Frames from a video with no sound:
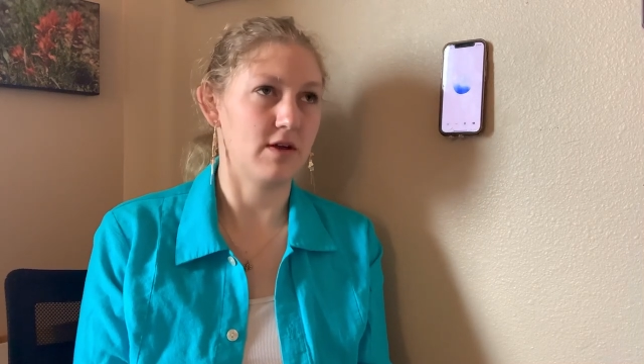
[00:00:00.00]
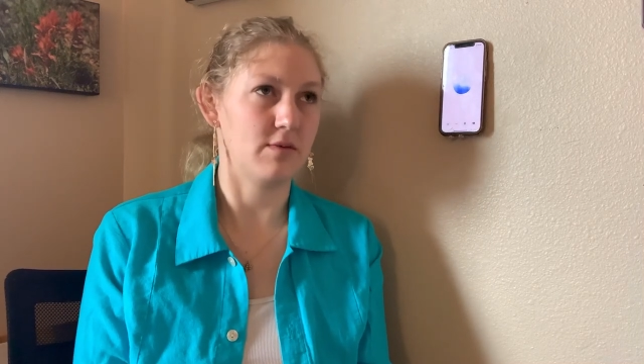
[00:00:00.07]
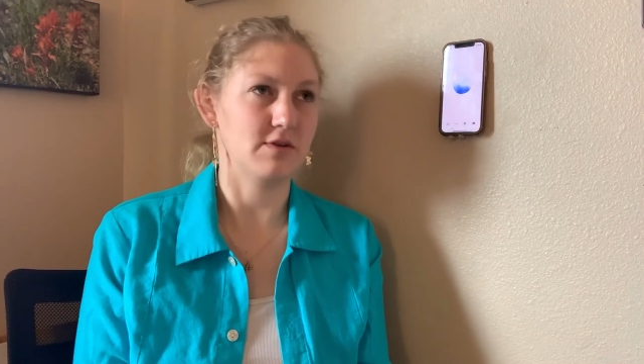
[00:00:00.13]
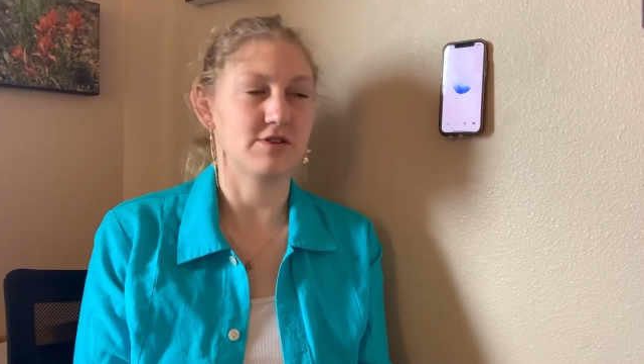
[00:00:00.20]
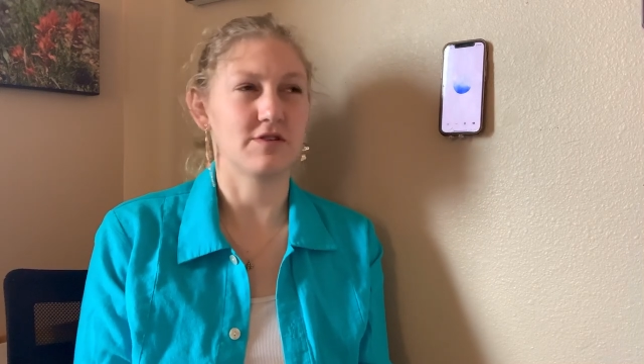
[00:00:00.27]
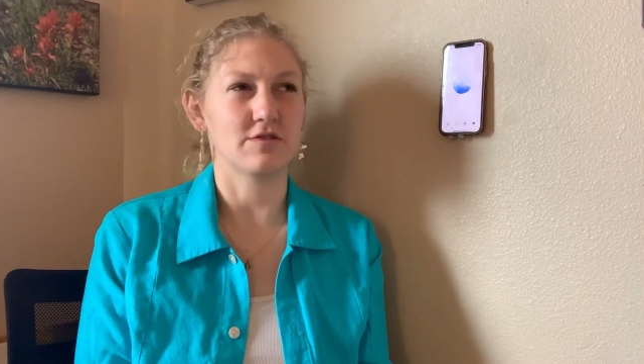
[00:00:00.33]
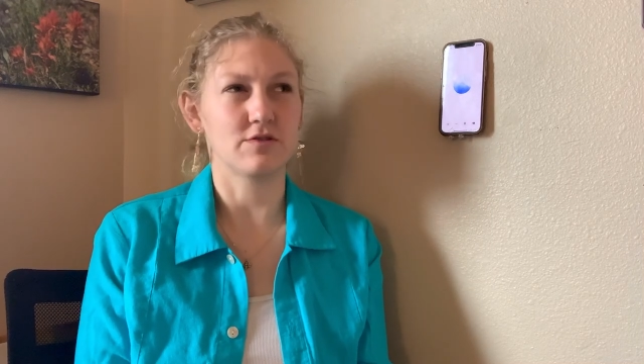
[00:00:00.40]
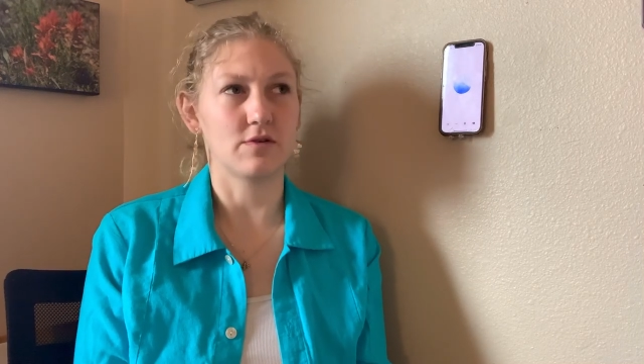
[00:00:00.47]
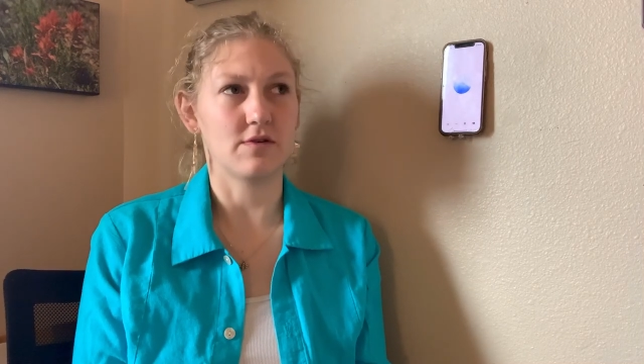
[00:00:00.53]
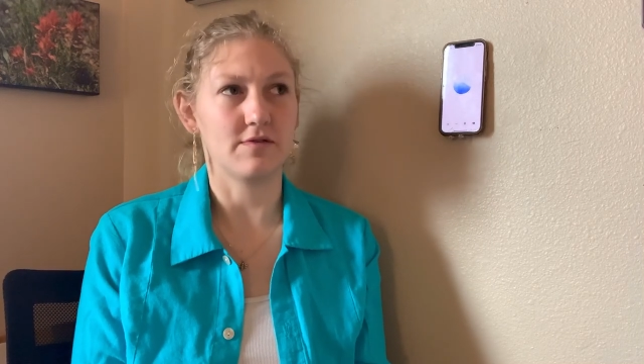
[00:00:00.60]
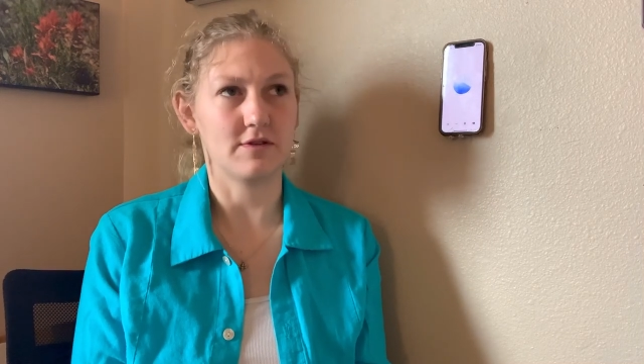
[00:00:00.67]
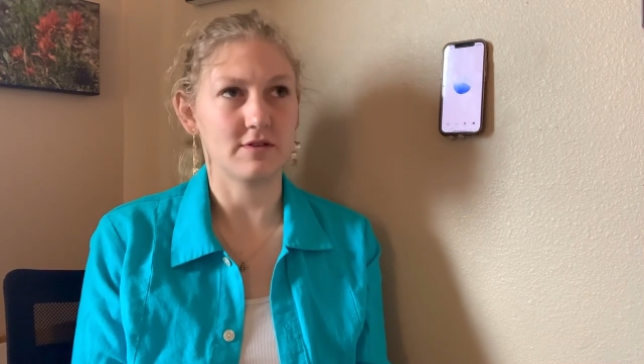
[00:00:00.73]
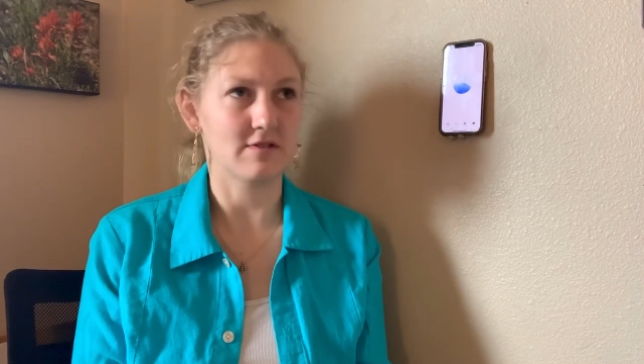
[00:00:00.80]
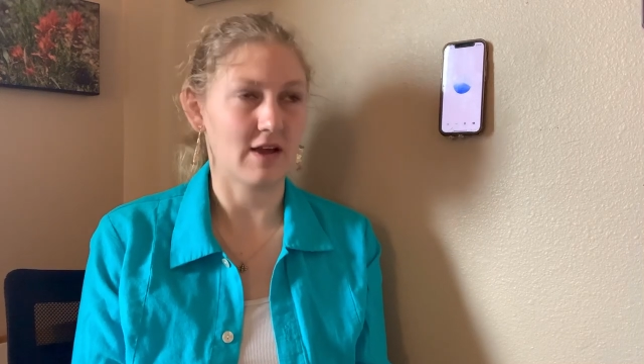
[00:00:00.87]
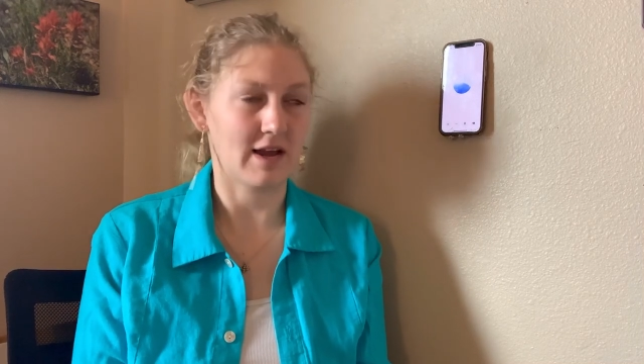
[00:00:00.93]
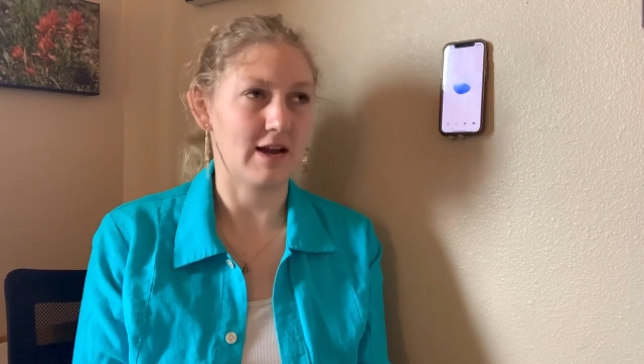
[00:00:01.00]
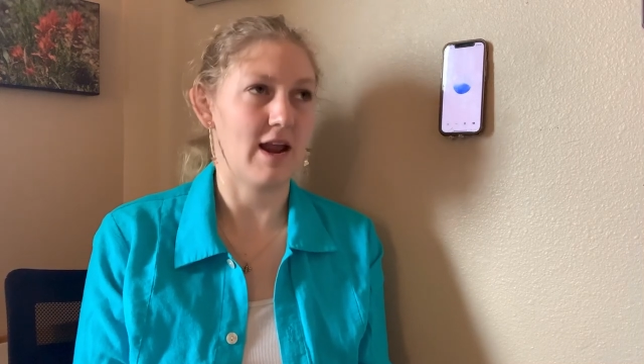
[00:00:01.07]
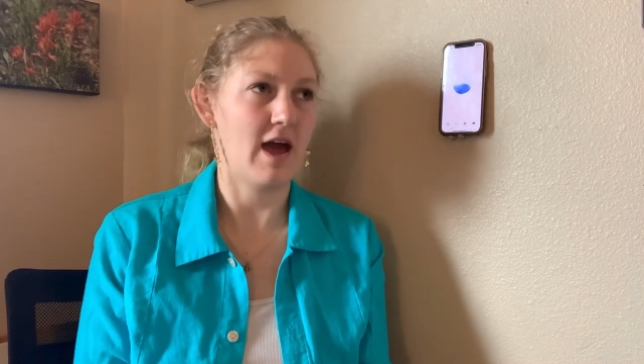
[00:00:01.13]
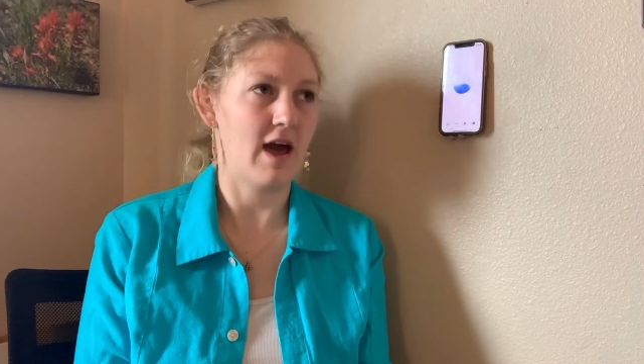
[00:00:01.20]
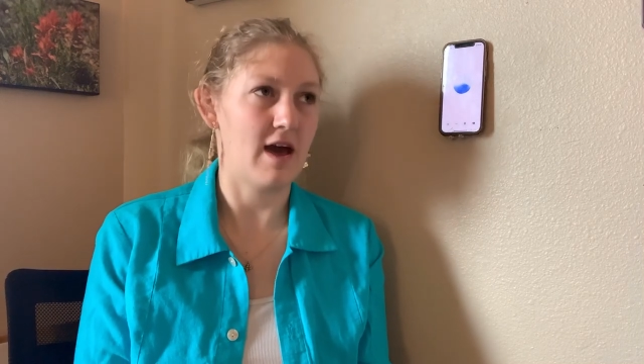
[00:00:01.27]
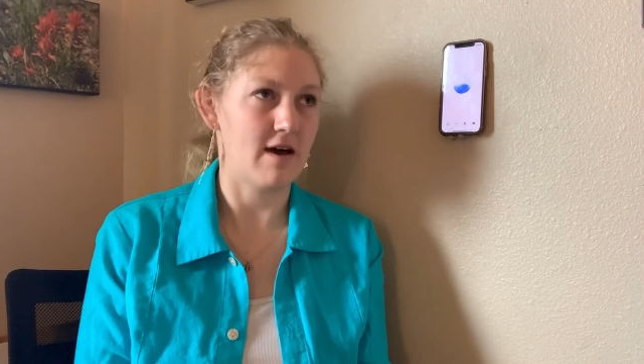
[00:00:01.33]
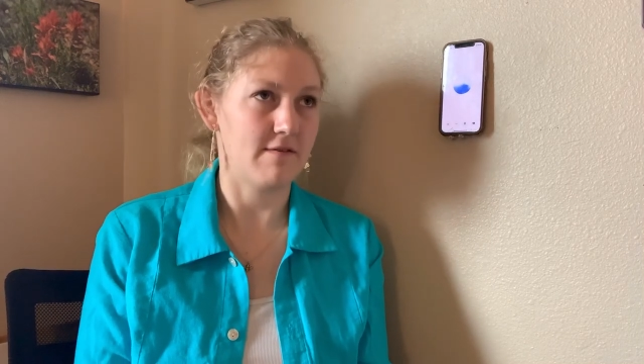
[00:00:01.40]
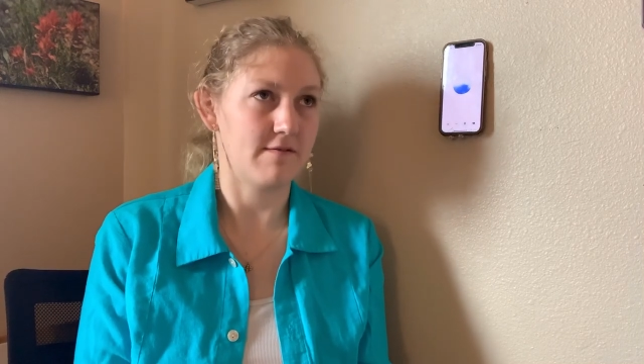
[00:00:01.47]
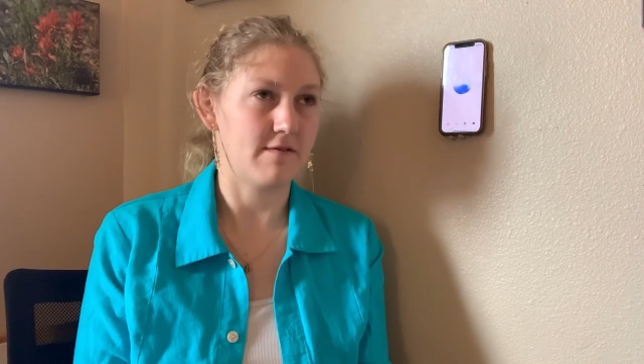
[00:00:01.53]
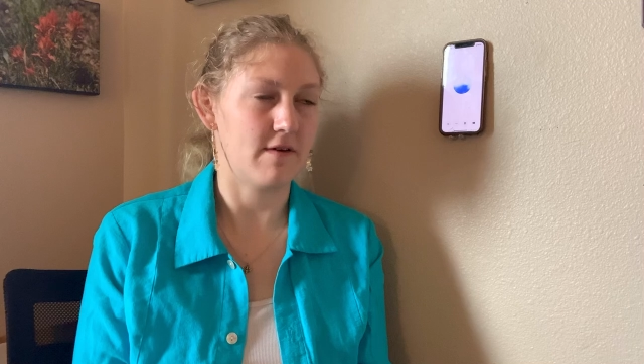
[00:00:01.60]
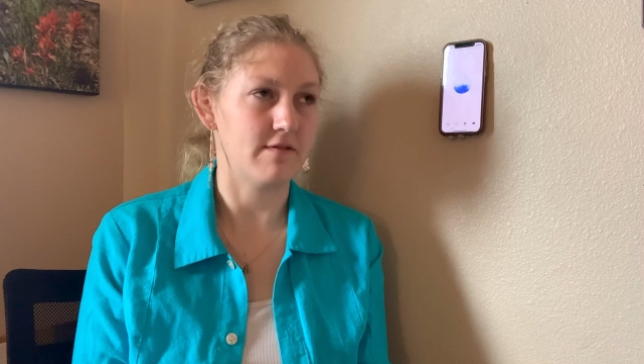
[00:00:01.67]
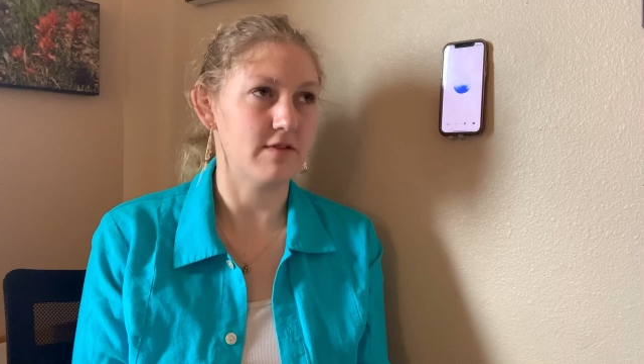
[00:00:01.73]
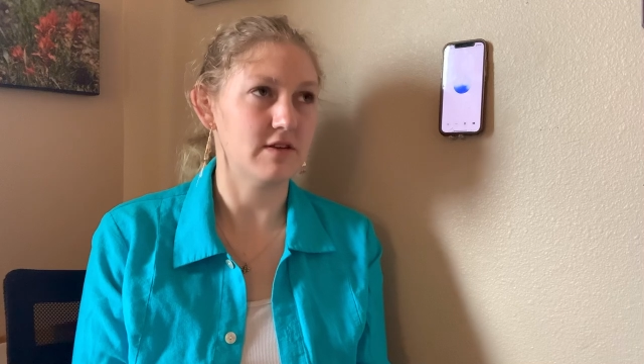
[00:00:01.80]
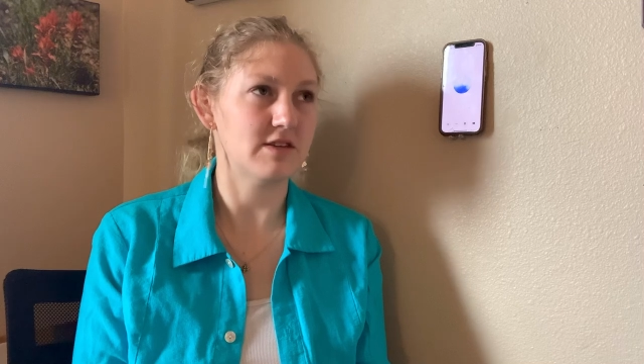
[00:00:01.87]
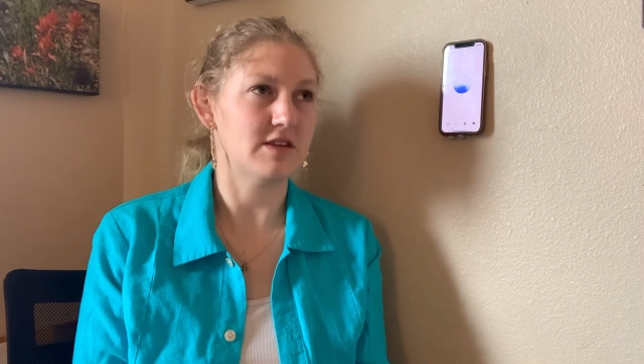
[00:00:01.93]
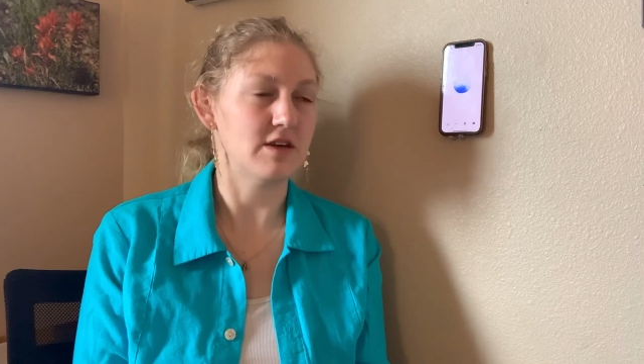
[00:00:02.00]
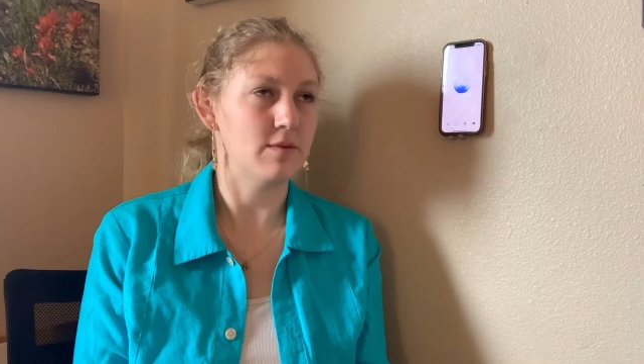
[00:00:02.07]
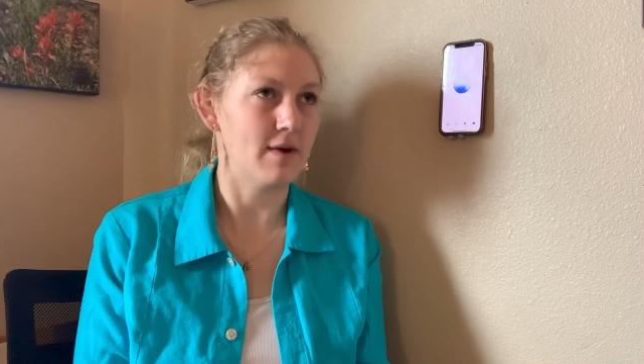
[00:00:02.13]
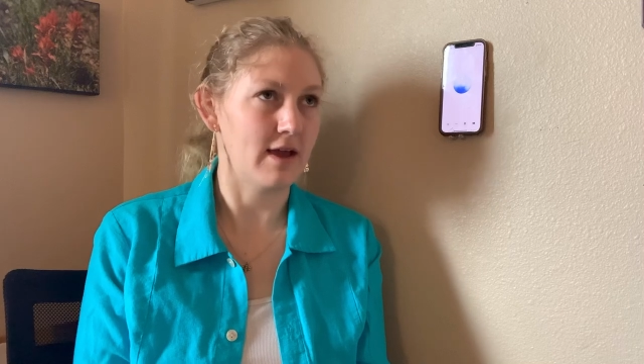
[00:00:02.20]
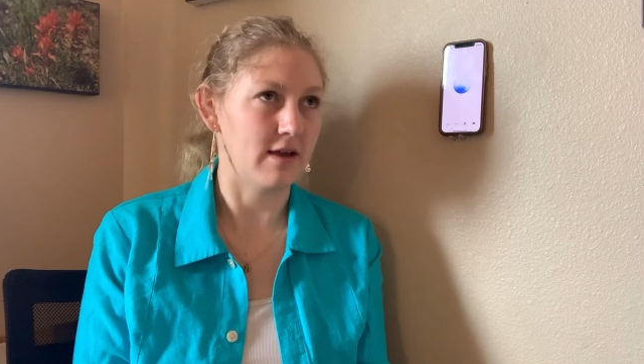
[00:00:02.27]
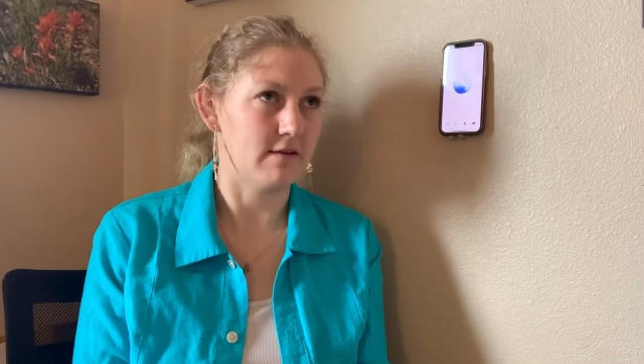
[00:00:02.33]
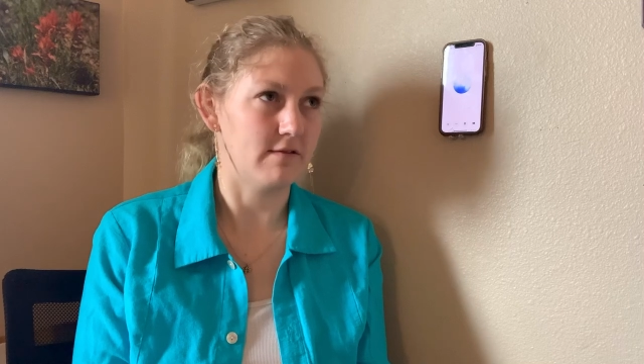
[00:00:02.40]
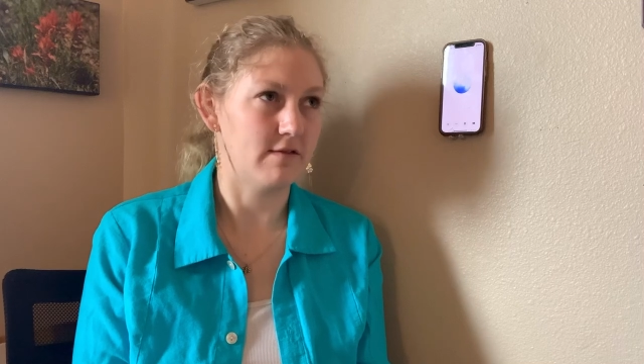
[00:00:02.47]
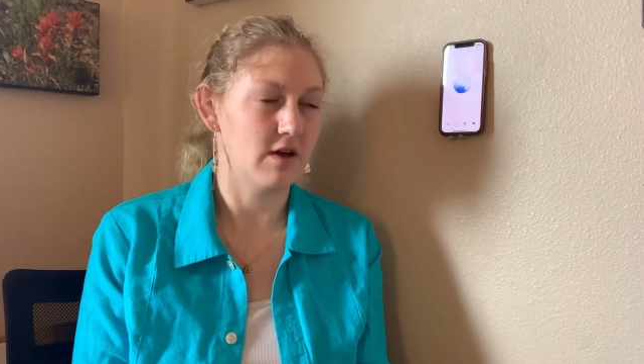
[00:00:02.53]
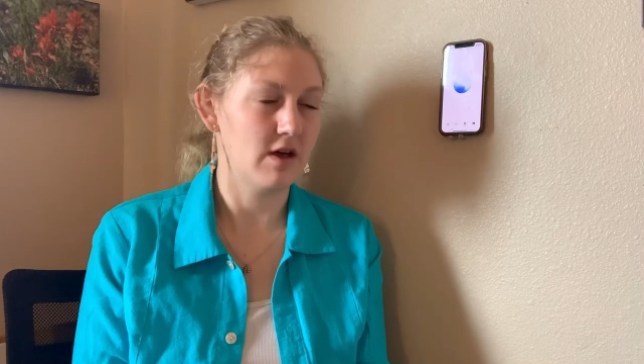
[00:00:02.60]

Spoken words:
which is sort of the second half of the T wave,